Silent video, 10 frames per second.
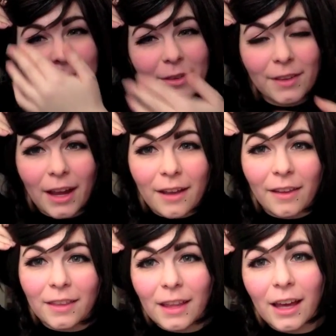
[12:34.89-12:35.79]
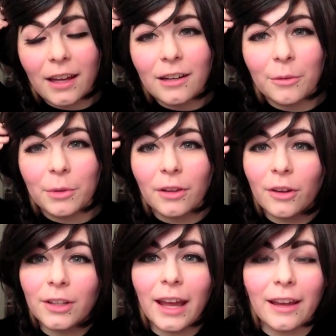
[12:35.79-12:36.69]
stay like that and it would look
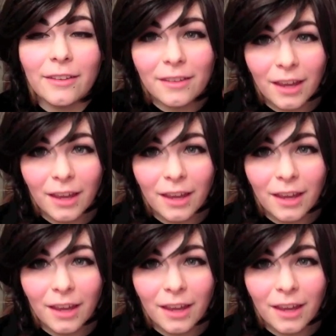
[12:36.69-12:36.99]
nice.